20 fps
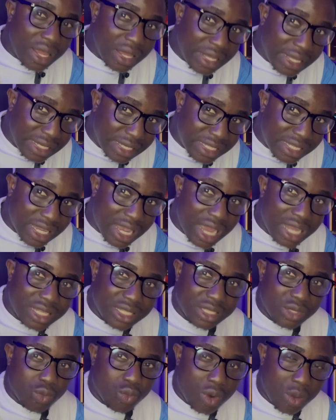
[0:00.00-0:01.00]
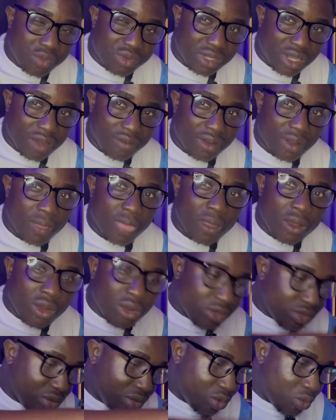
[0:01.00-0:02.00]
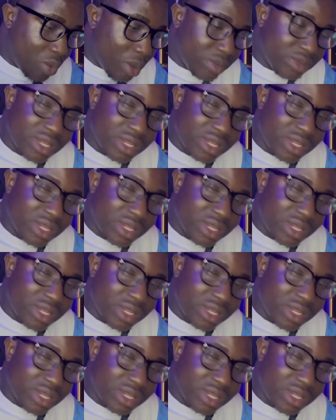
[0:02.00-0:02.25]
inside the web server. So the web